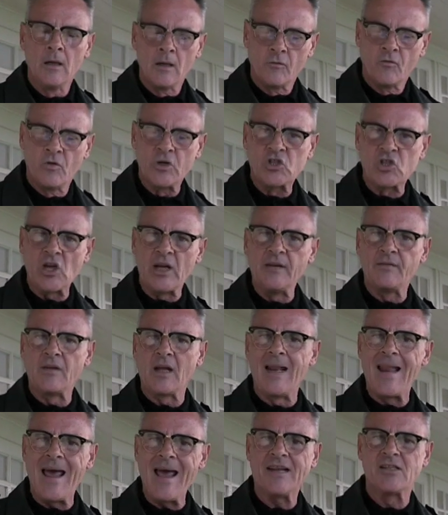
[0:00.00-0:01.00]
received a
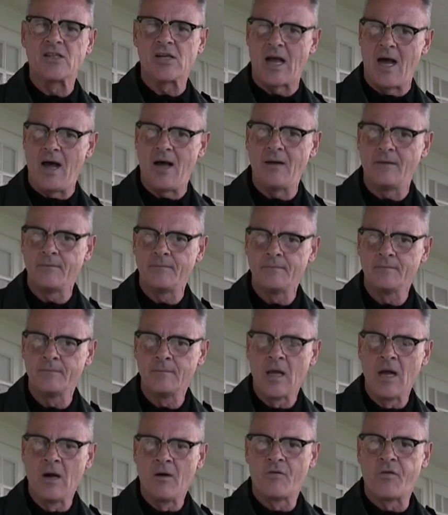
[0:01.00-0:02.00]
letter
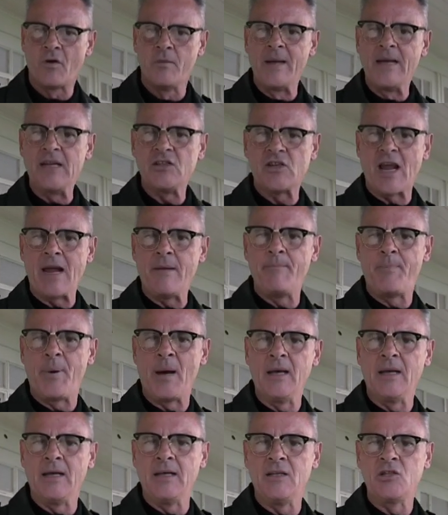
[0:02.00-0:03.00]
from his
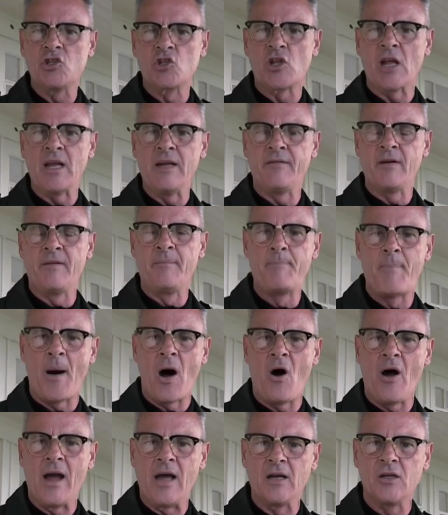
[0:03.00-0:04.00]
MP, Stephen
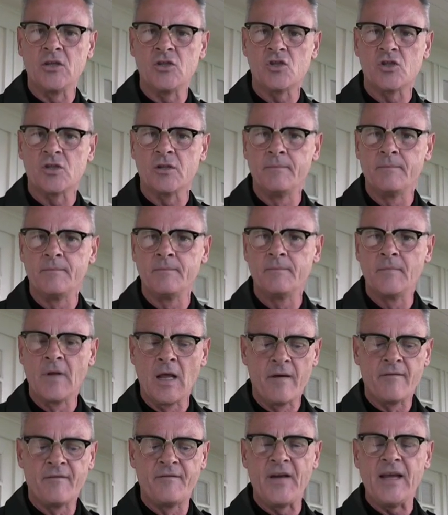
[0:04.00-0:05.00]
Byers,
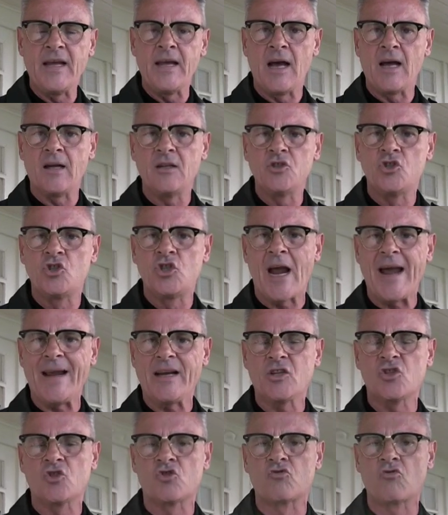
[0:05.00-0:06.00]
via Jack
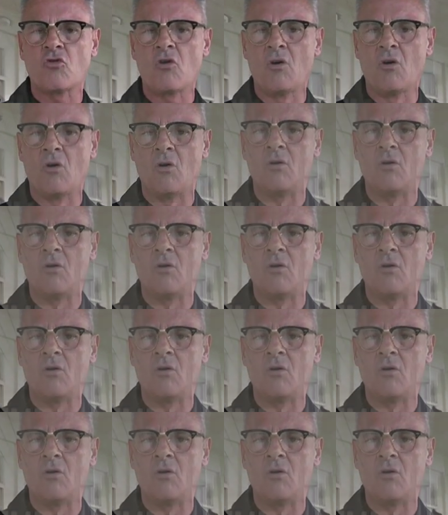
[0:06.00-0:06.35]
Straw.